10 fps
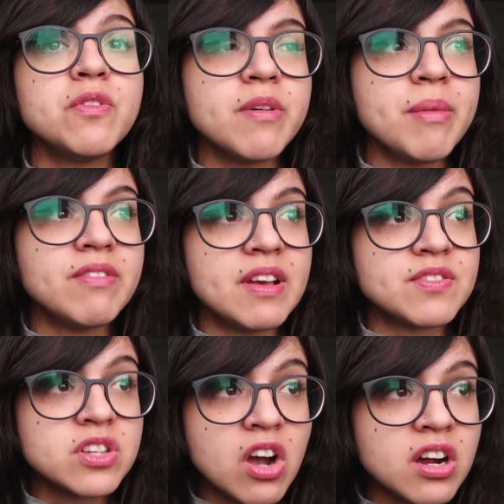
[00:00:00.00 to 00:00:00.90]
of them have
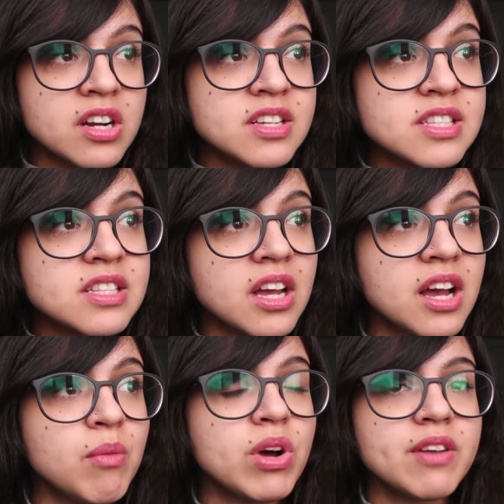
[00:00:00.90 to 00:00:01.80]
left scars.
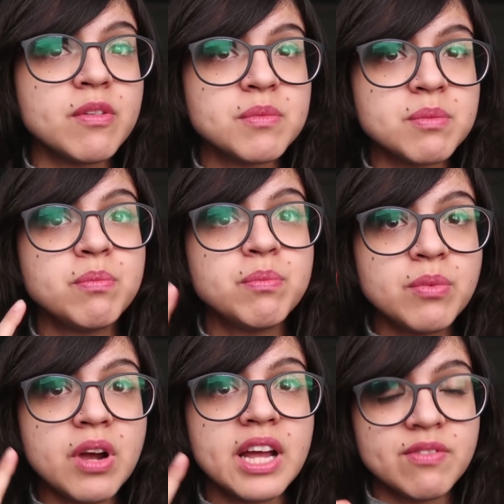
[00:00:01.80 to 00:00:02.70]
One of them's
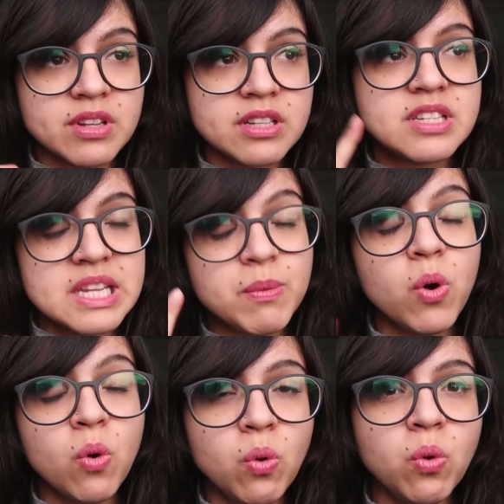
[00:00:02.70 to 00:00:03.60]
kind of a deep
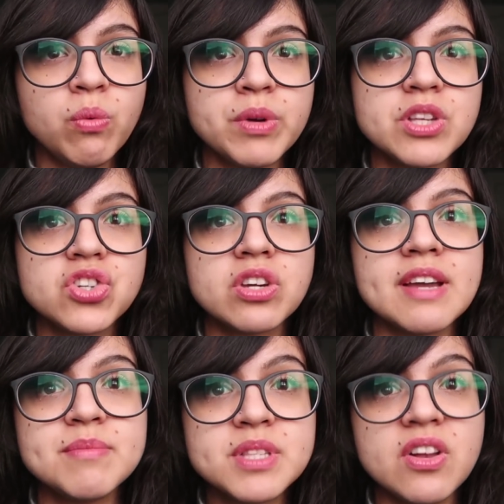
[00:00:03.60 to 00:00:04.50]
hole, which
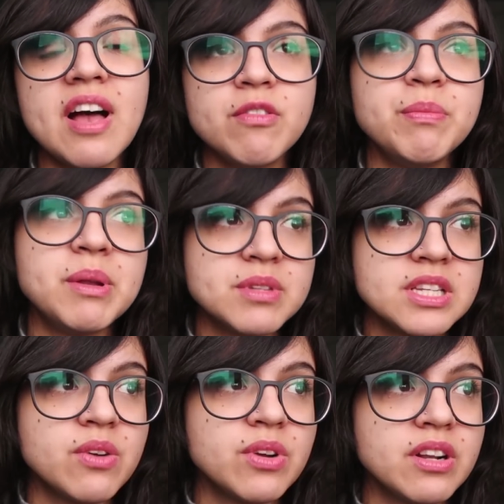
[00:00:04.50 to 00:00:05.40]
I still haven't been able
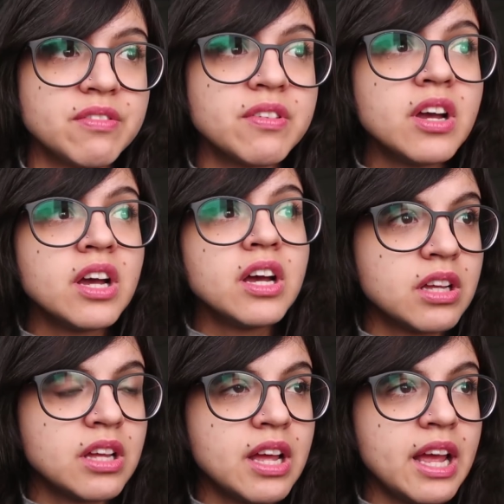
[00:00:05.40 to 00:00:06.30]
to get rid of.
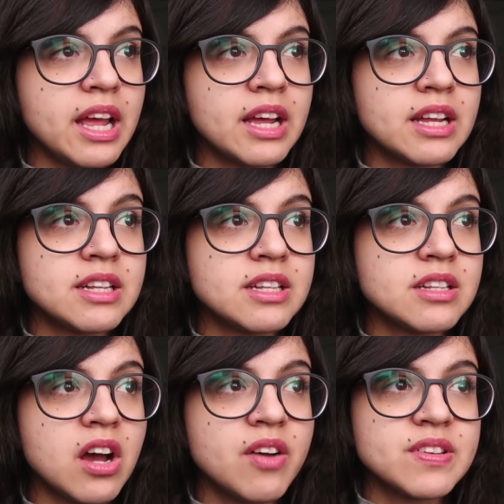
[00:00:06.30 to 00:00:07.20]

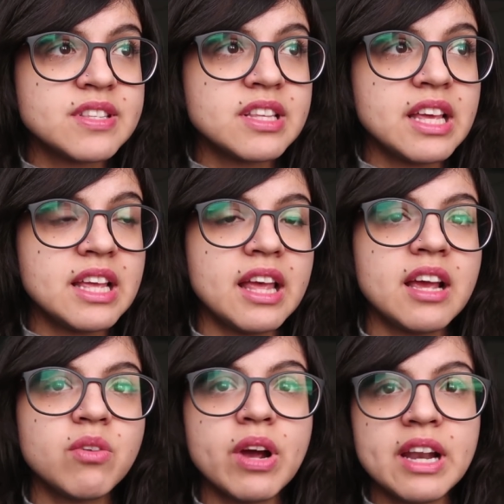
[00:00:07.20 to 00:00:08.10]
And obviously,
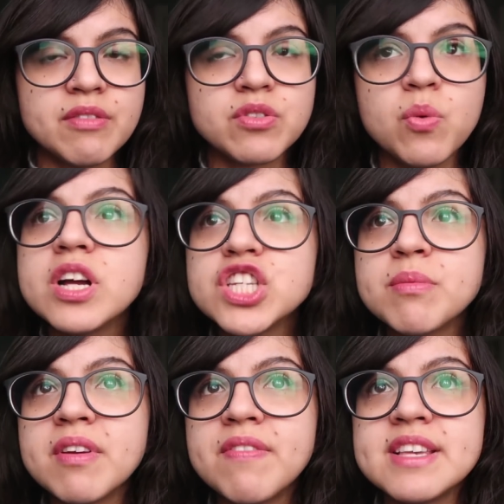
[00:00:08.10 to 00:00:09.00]
like right after
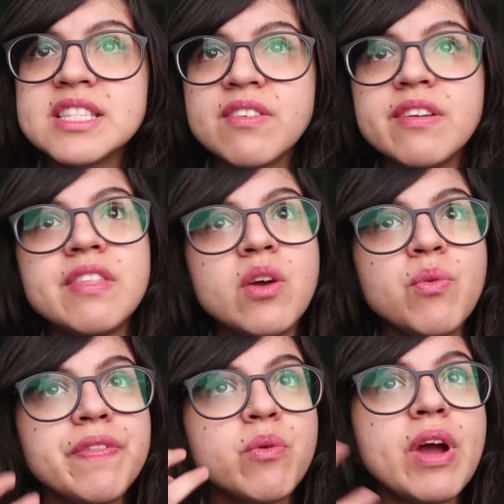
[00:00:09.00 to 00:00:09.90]
washing my face and everything,
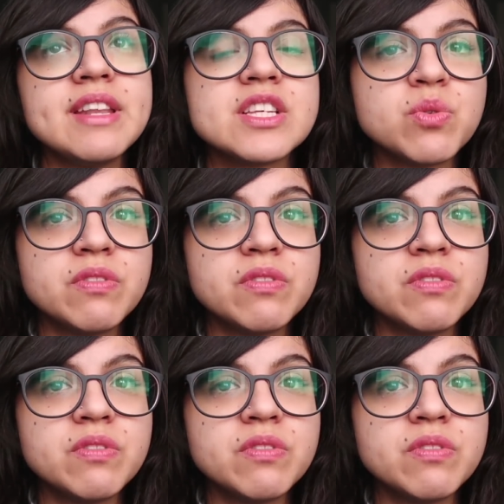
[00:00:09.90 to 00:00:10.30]
when the redness